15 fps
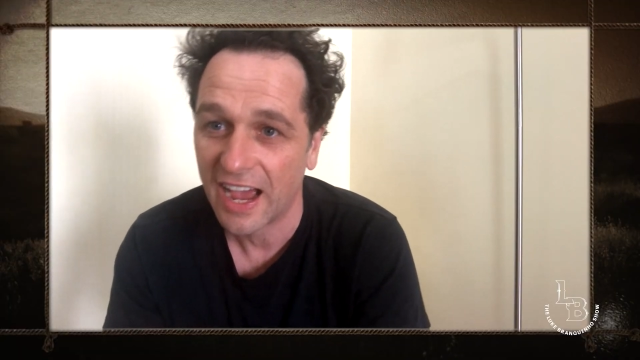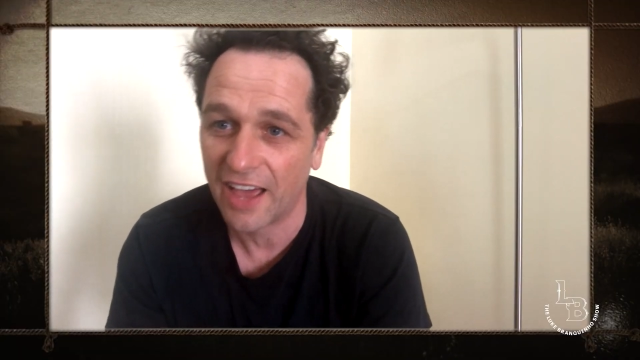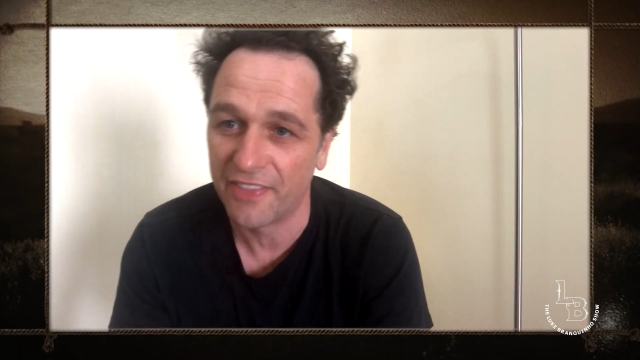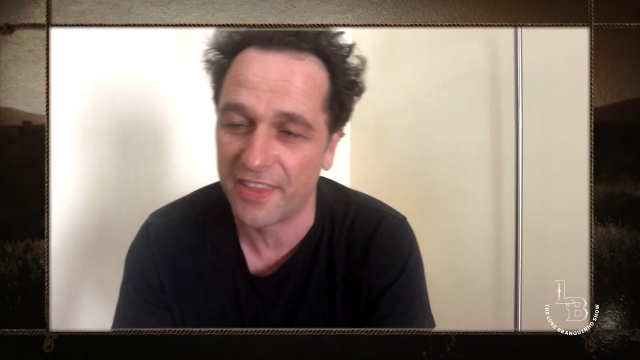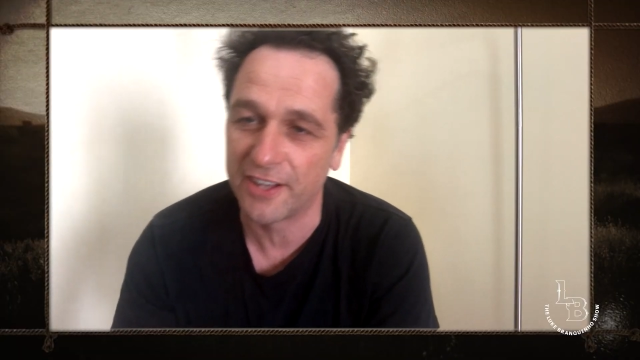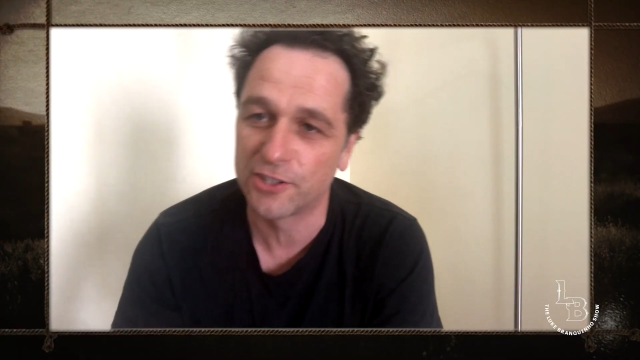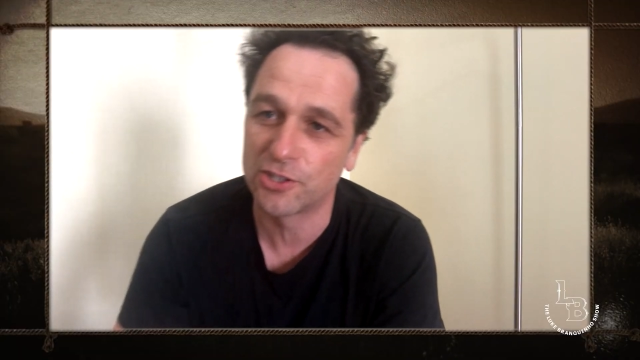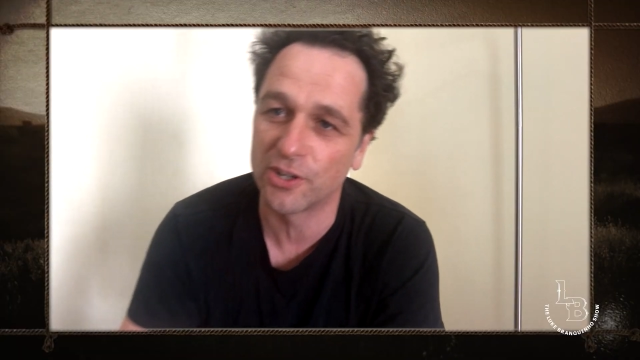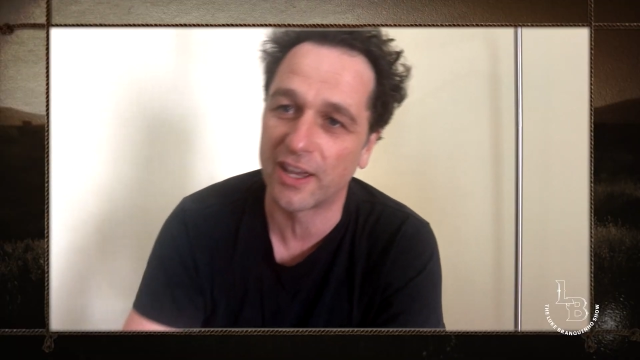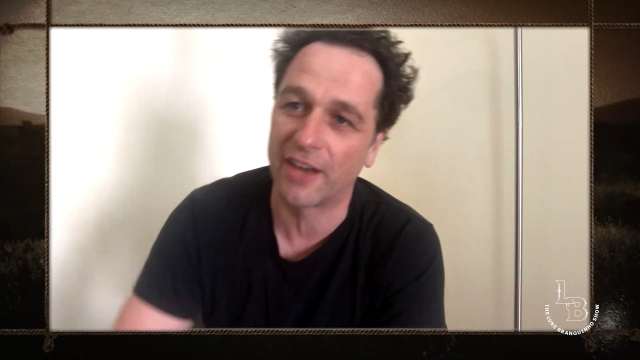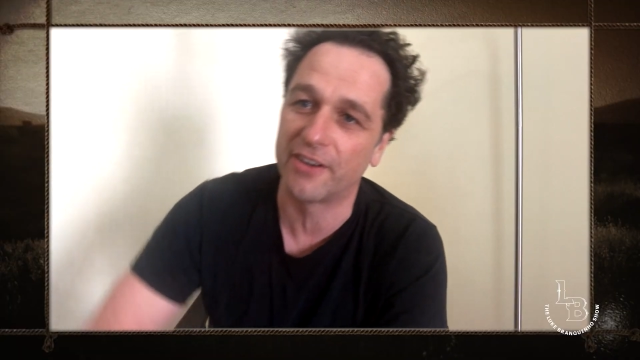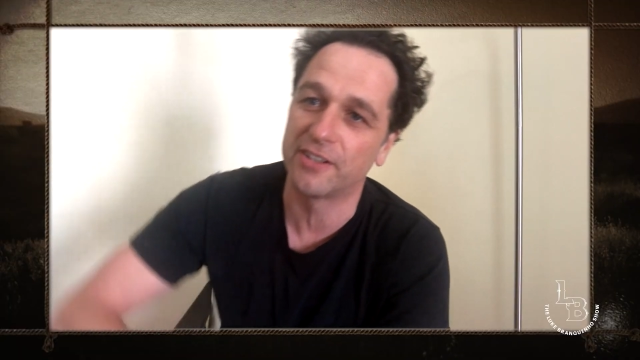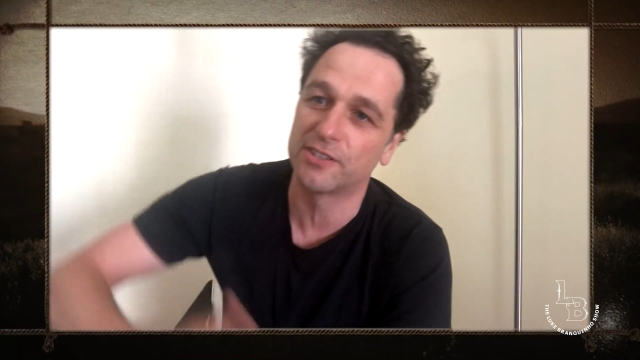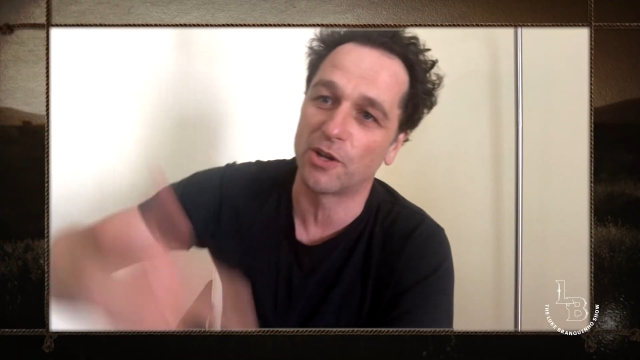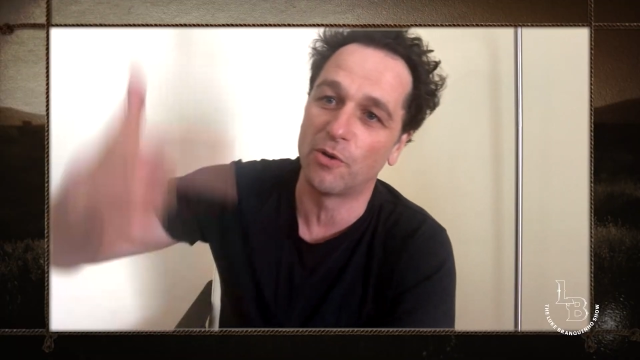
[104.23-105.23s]
and then took
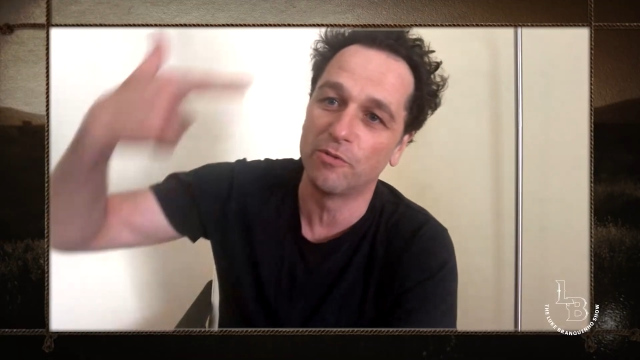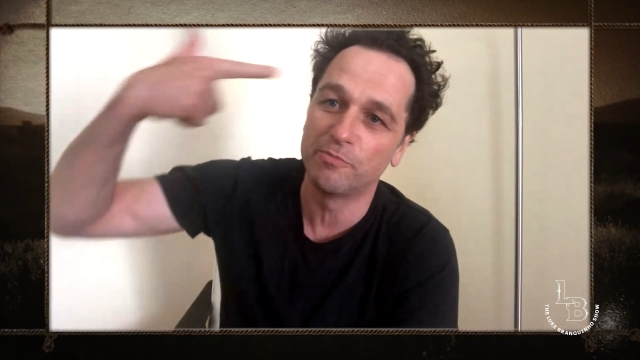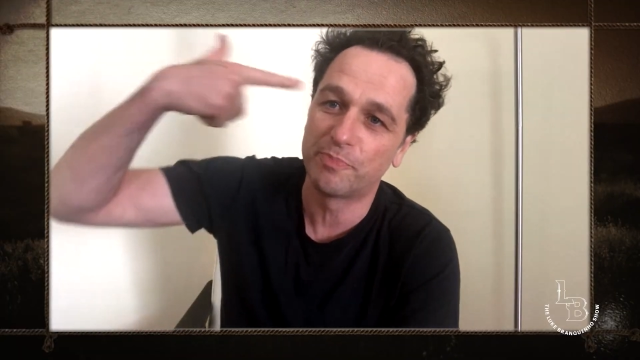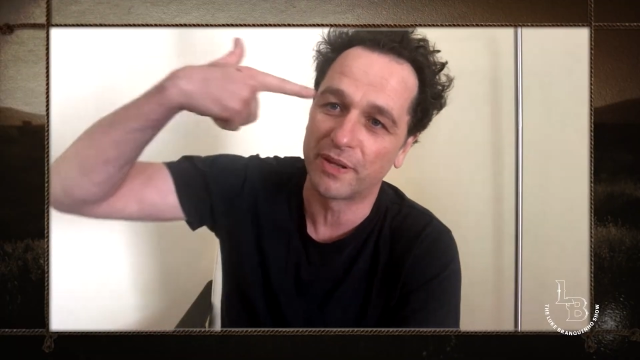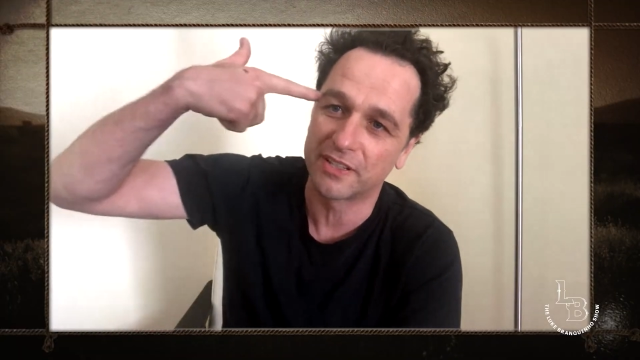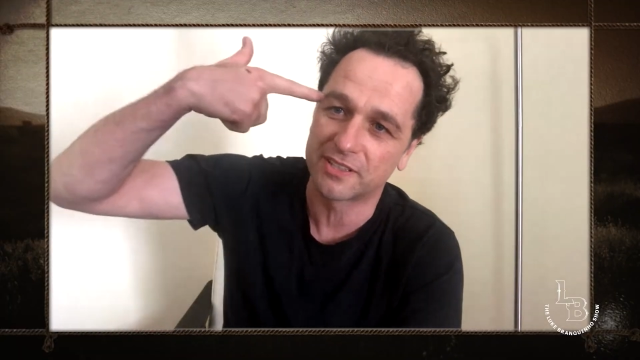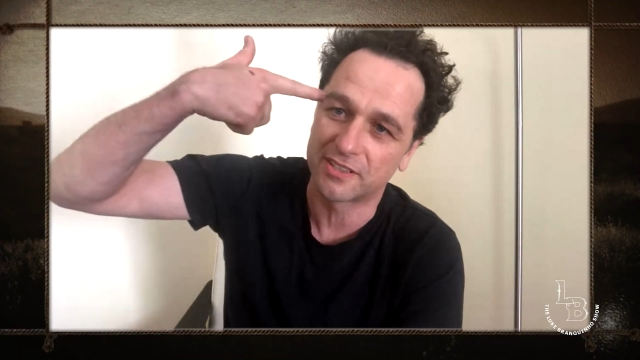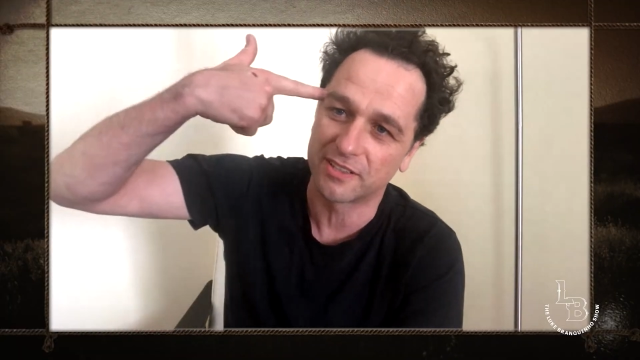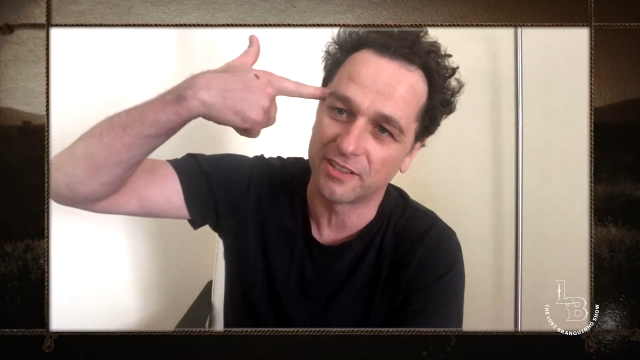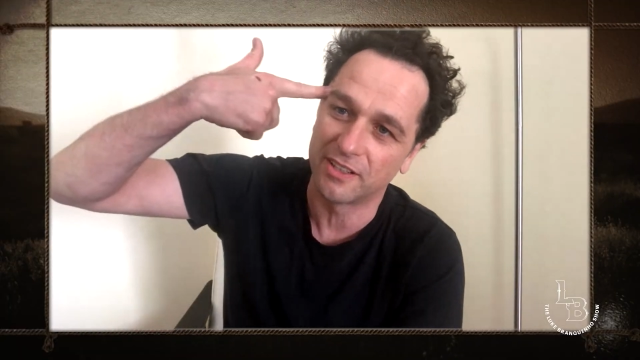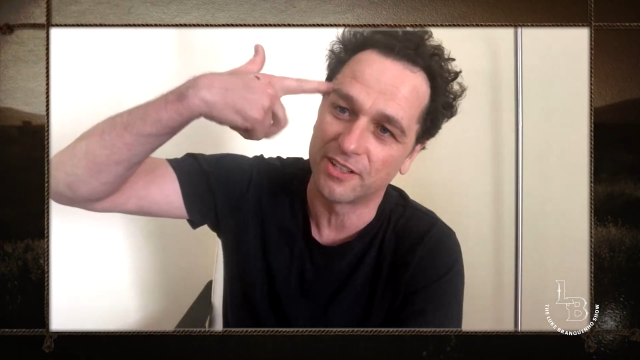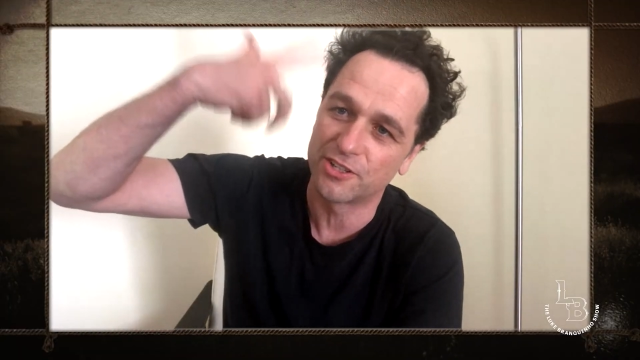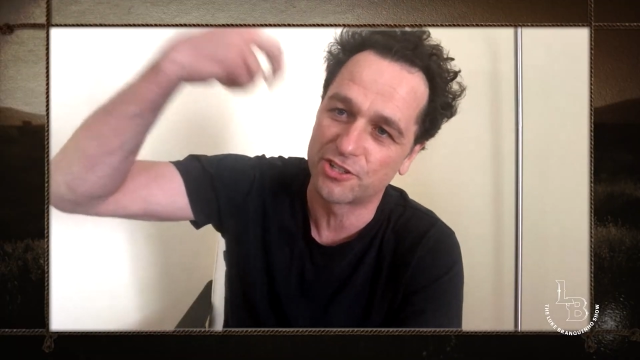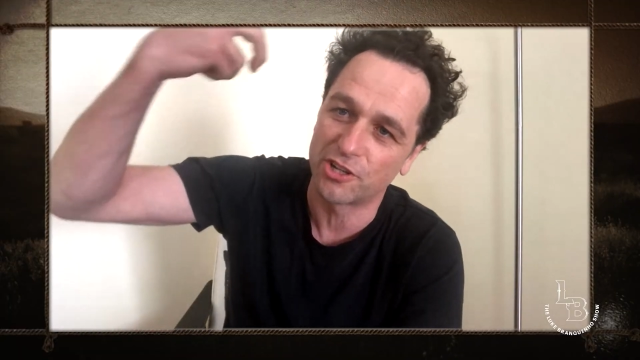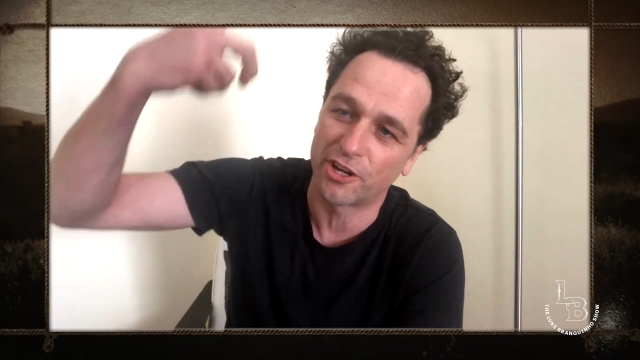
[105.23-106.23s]
out his own pistol
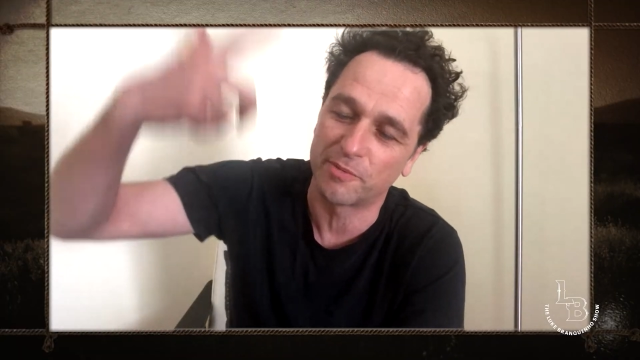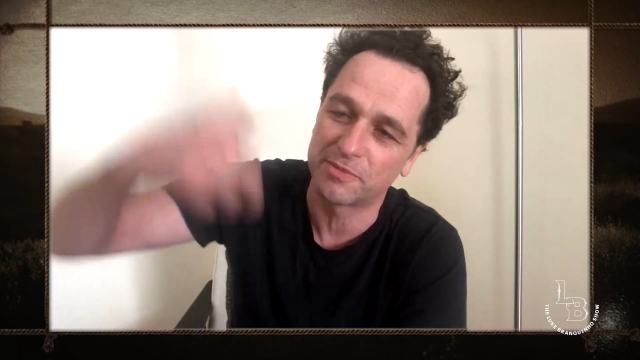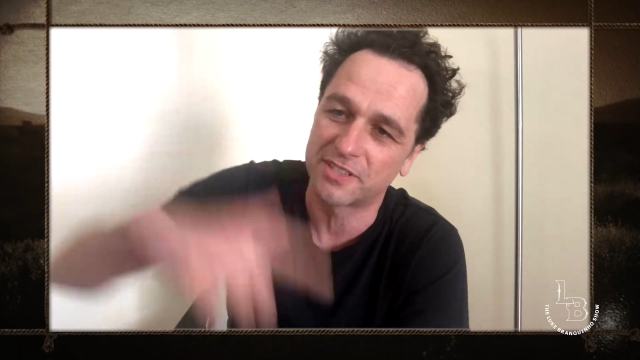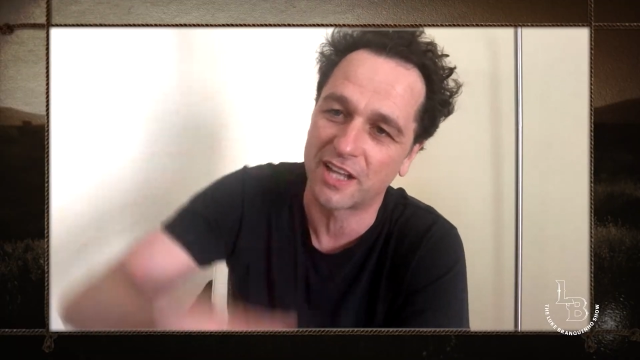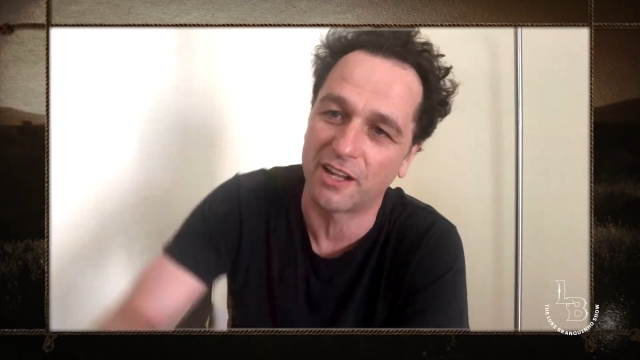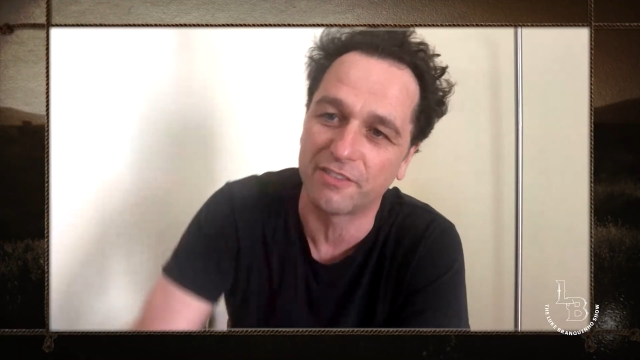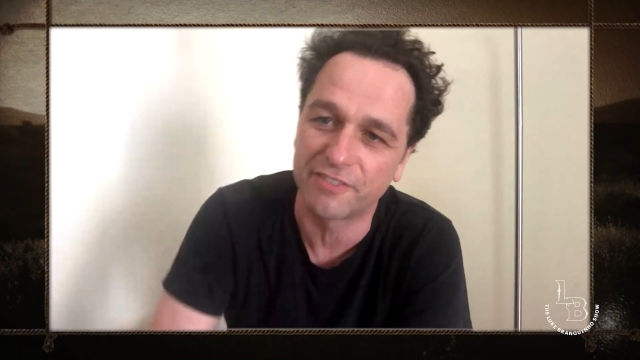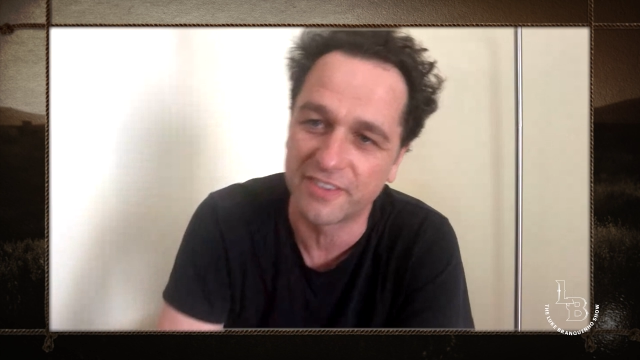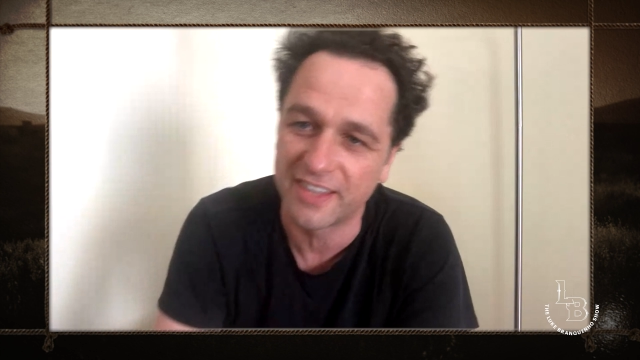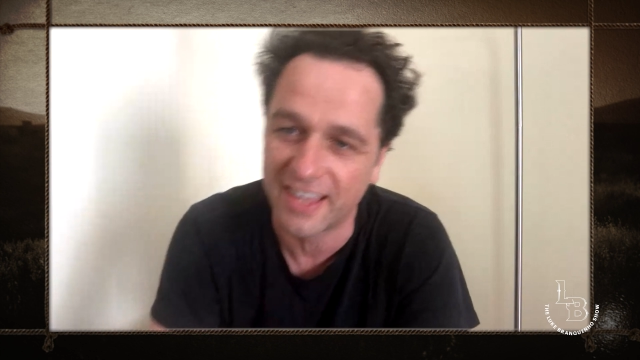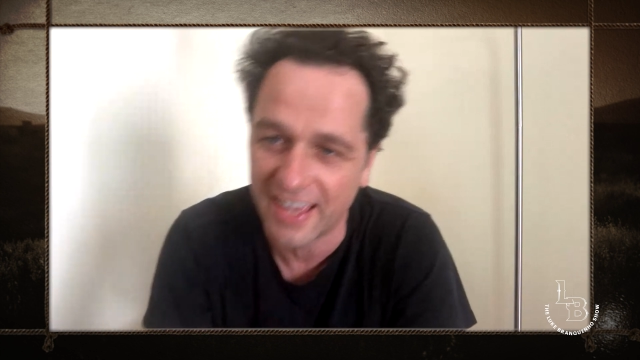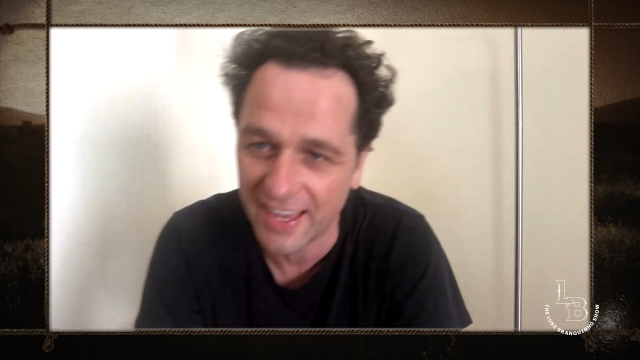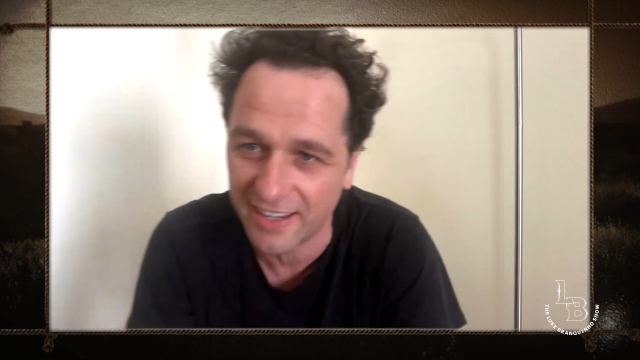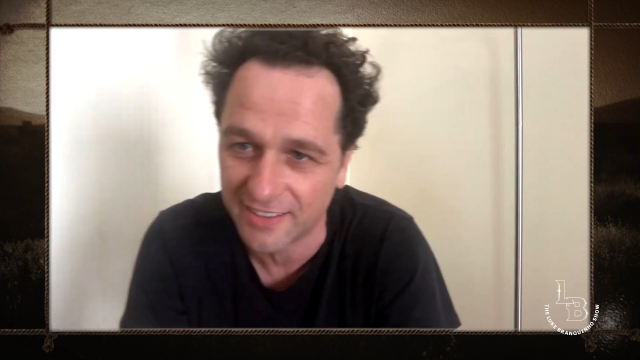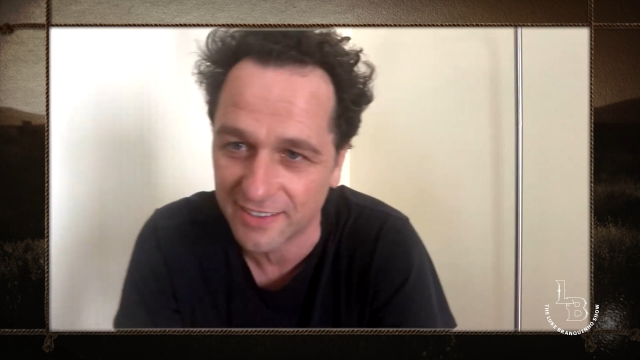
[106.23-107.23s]
and shot himself in the
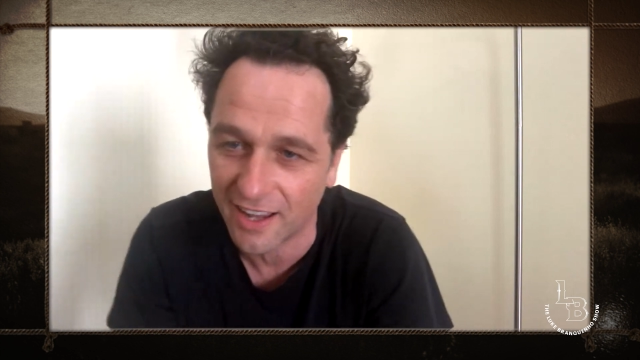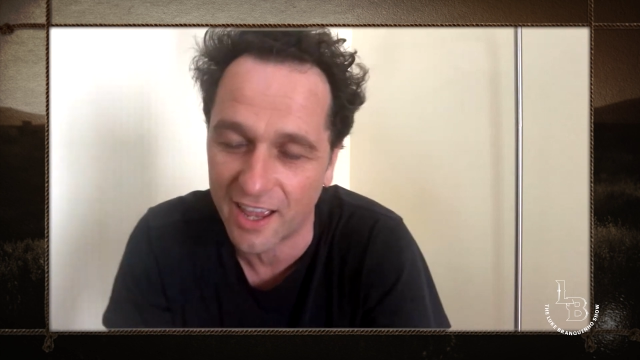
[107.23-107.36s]
head.